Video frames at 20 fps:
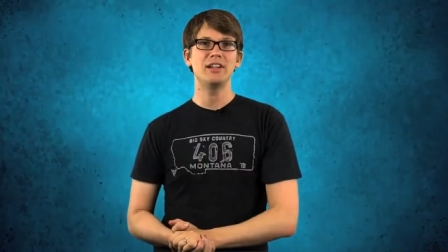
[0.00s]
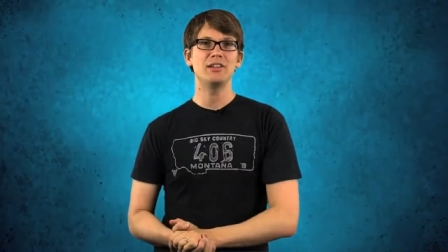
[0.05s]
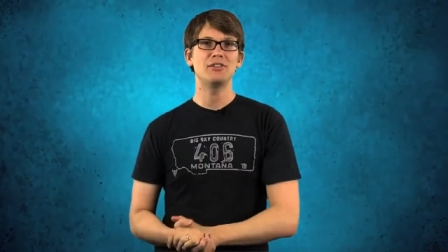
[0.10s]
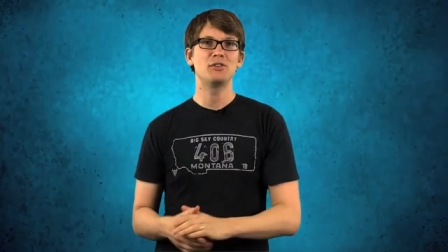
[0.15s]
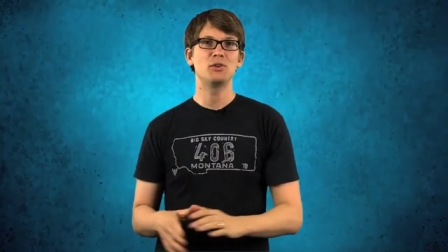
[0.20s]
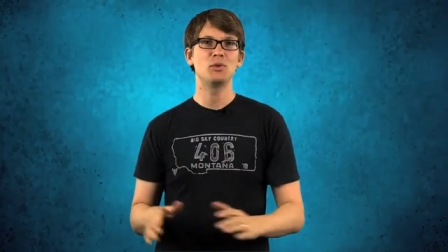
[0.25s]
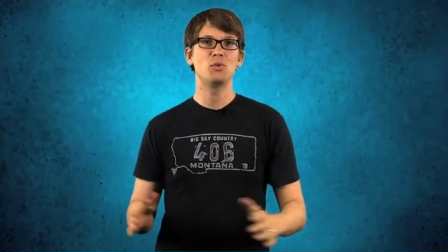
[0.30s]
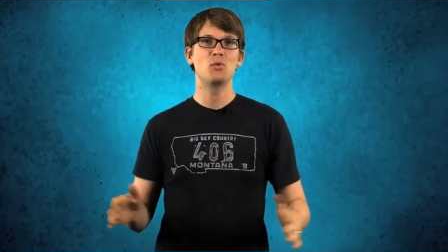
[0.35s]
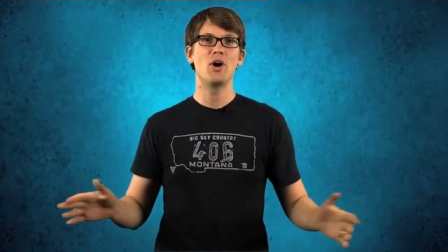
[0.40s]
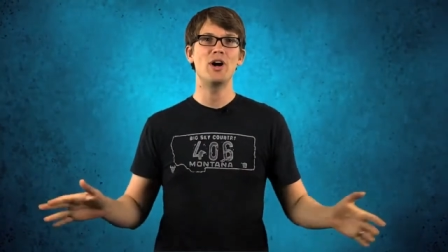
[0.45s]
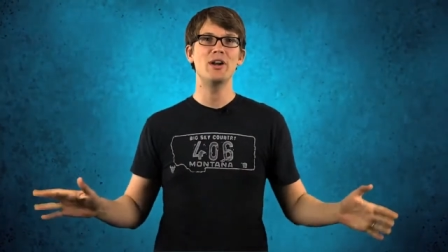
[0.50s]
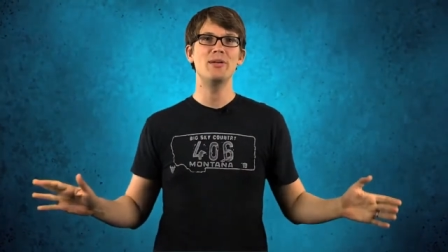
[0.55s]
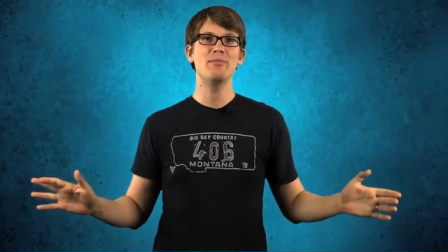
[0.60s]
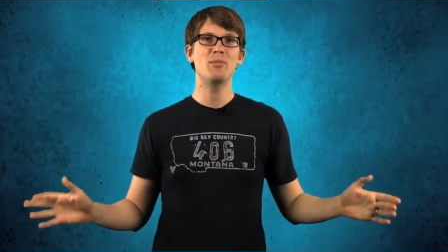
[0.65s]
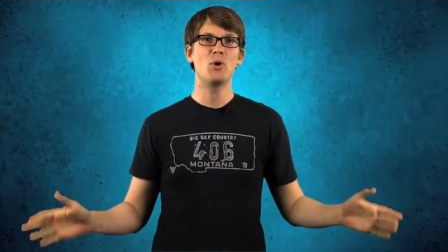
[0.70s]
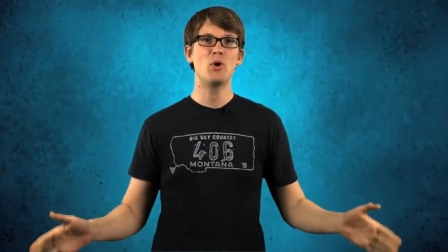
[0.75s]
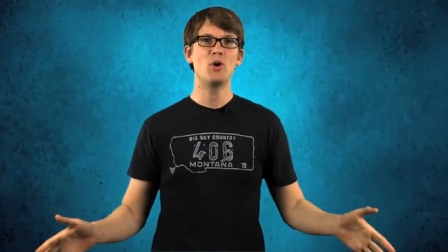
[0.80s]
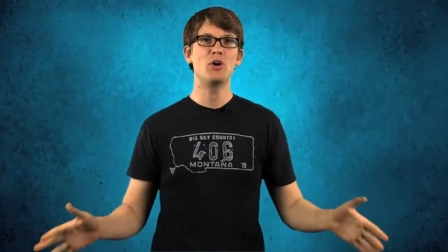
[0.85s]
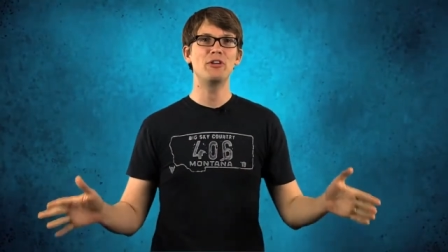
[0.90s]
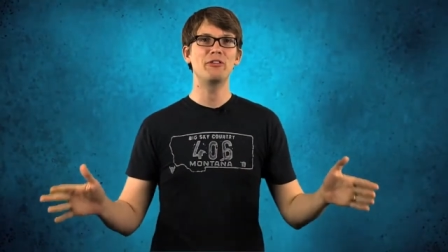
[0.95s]
us to one
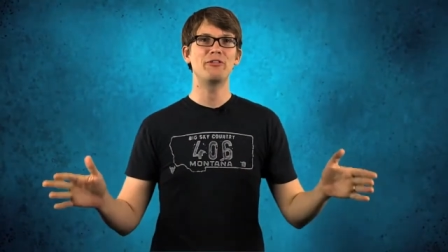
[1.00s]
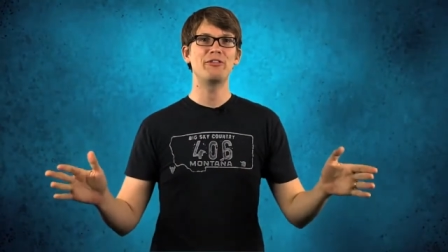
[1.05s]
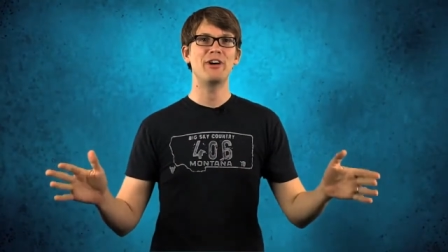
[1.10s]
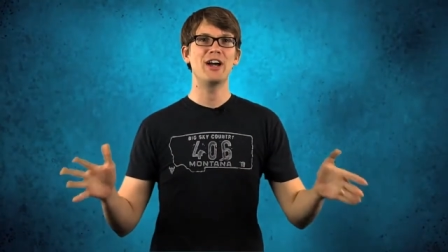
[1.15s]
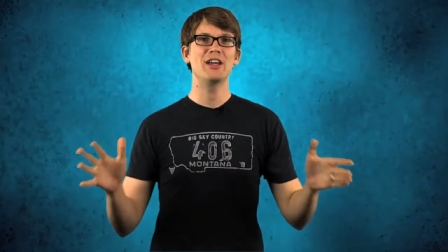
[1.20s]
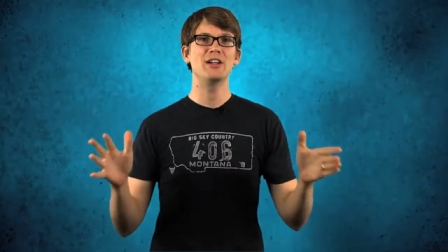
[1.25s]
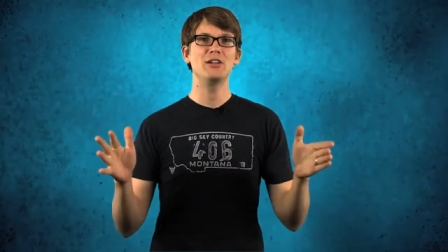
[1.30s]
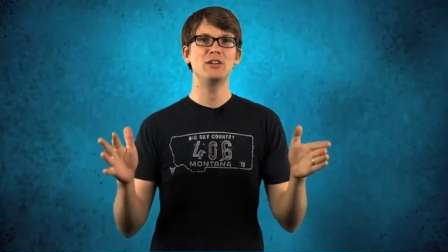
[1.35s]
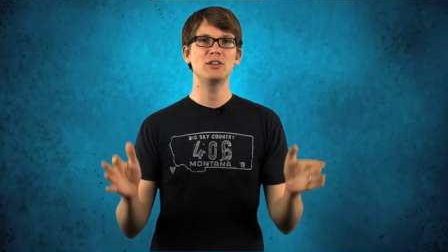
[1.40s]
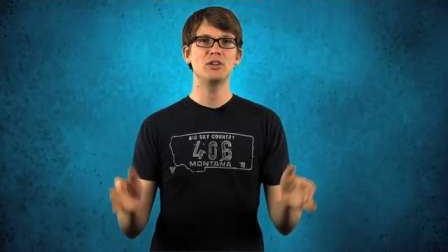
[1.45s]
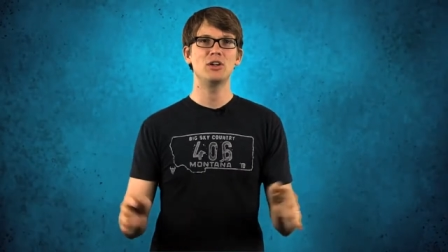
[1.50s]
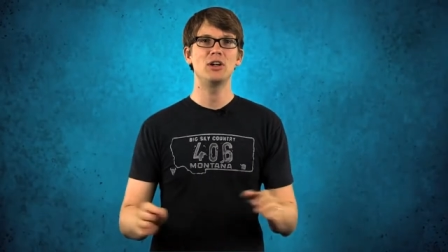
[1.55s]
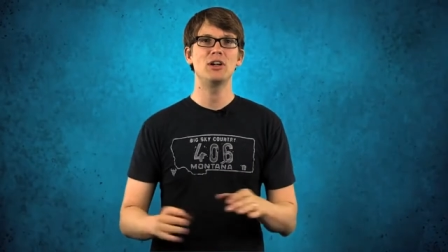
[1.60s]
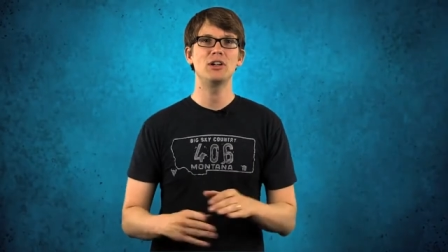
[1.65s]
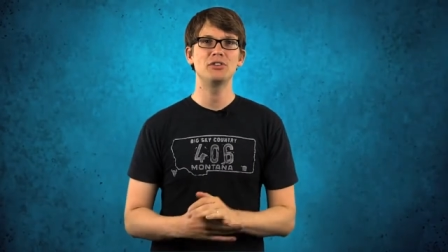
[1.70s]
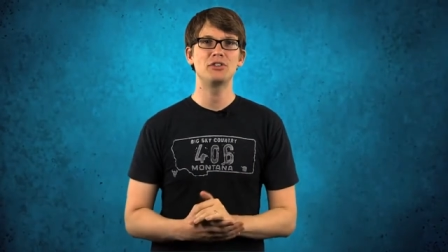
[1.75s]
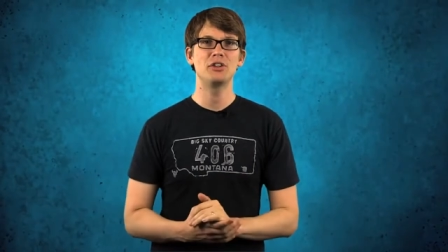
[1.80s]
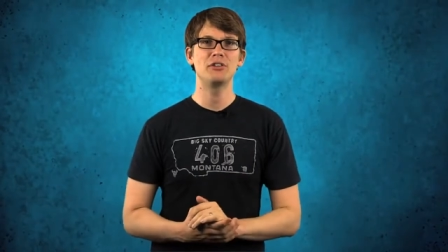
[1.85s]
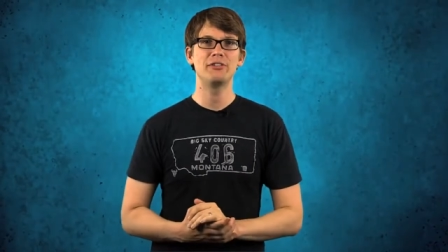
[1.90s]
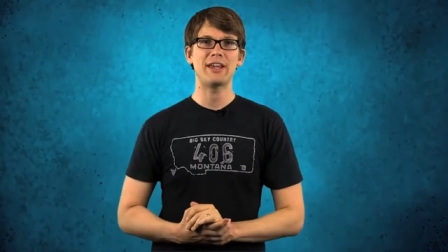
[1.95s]
more final
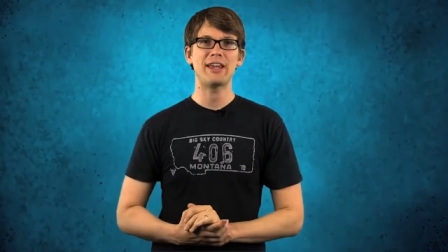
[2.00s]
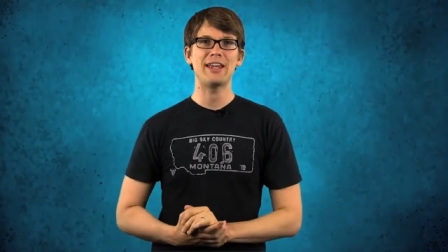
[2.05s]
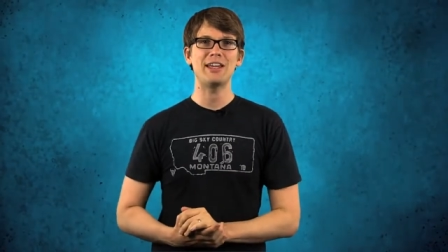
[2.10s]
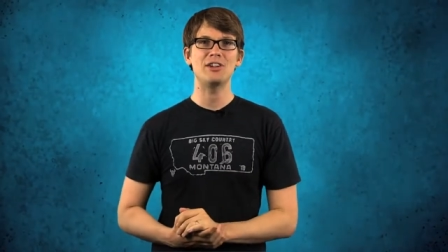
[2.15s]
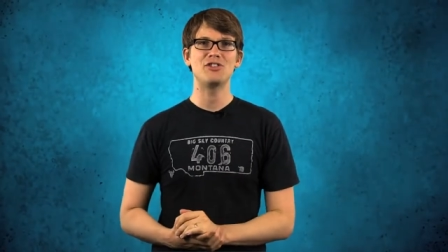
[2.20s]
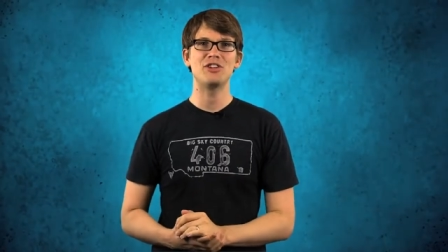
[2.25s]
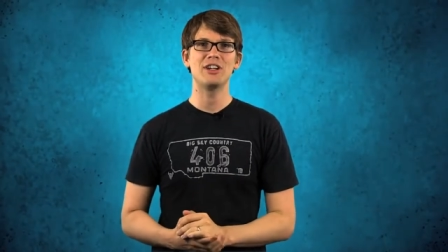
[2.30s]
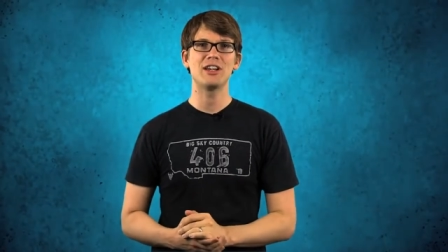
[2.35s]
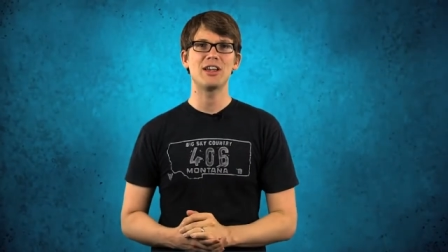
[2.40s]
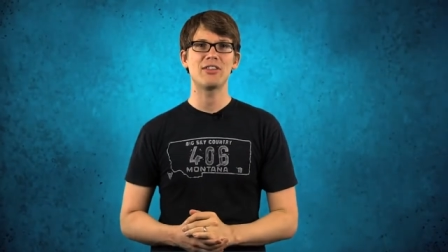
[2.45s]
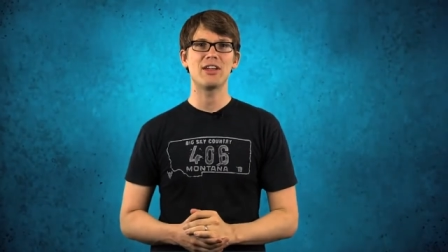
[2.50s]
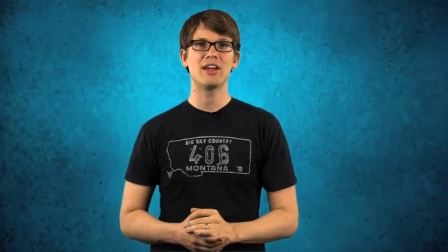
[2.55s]
cause of aging